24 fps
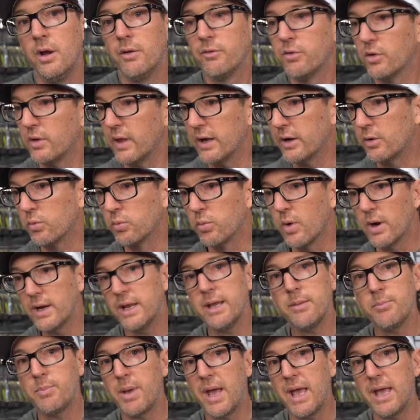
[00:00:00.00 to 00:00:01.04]
for like
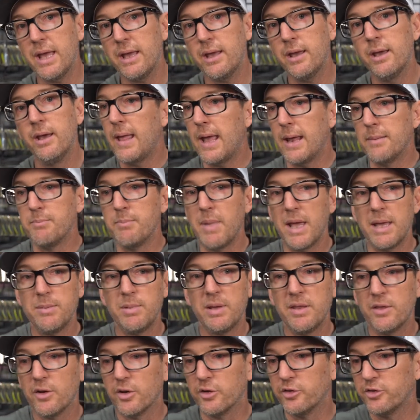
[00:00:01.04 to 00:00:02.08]
running bank and
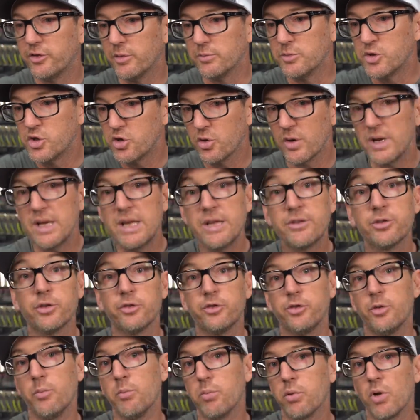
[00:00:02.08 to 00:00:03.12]
maybe there's some trees or
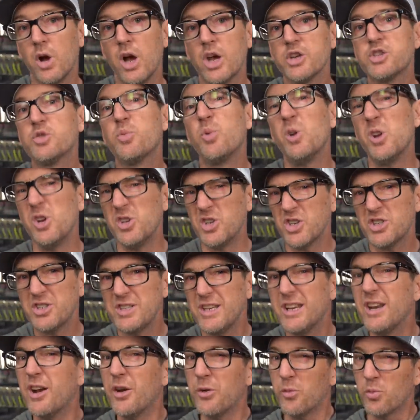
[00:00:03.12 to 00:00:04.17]
some brush, when you just
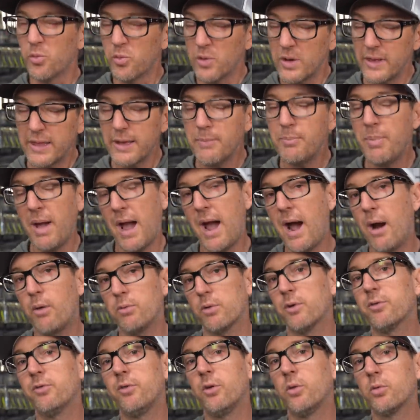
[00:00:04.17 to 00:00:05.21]
need a really
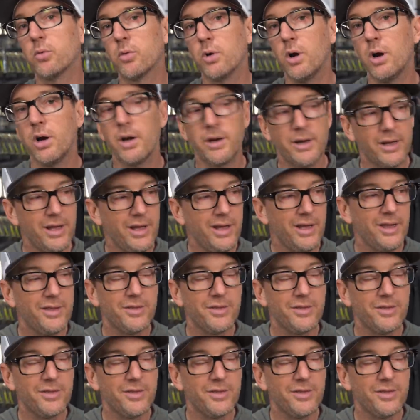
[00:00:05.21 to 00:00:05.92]
powerful rod,